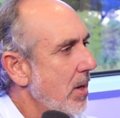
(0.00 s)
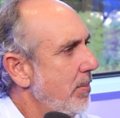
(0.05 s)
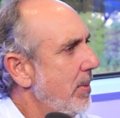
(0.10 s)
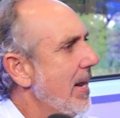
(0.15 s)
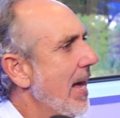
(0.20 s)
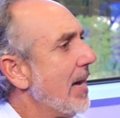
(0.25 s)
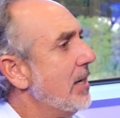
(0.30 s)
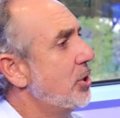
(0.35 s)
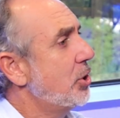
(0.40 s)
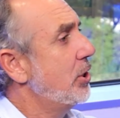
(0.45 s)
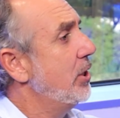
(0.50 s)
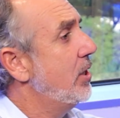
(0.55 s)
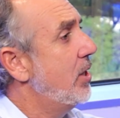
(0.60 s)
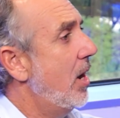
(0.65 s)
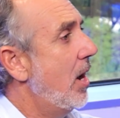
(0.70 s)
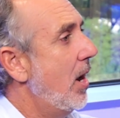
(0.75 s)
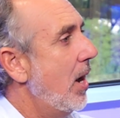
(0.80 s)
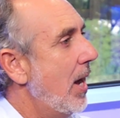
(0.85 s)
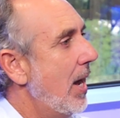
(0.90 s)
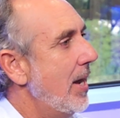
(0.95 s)
But had she
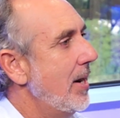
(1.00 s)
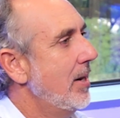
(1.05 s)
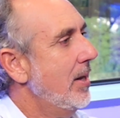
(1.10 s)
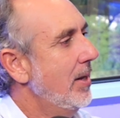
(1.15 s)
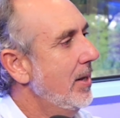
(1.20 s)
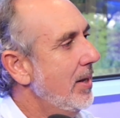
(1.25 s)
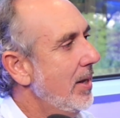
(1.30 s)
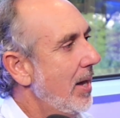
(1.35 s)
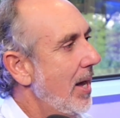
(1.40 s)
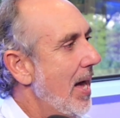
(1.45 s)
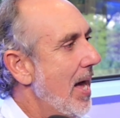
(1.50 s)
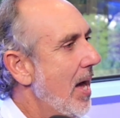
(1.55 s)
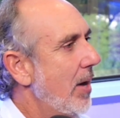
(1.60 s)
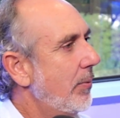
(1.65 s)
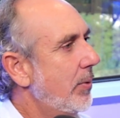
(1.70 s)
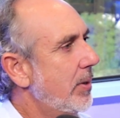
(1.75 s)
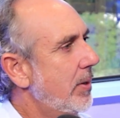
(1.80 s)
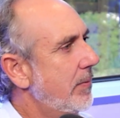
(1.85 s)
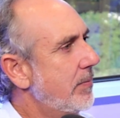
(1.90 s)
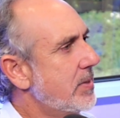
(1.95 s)
not, I
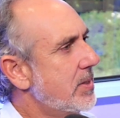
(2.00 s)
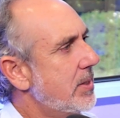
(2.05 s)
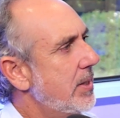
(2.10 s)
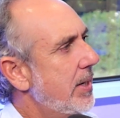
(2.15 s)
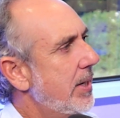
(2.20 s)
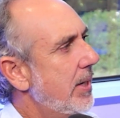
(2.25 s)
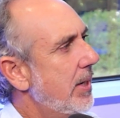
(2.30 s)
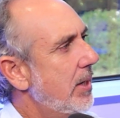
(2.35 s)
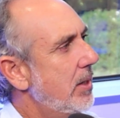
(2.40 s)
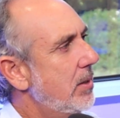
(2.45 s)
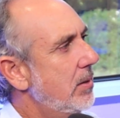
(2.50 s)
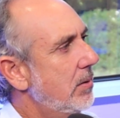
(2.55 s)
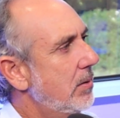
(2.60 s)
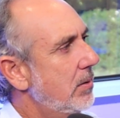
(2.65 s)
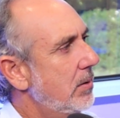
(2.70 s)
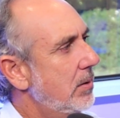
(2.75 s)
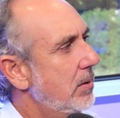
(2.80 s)
would have said,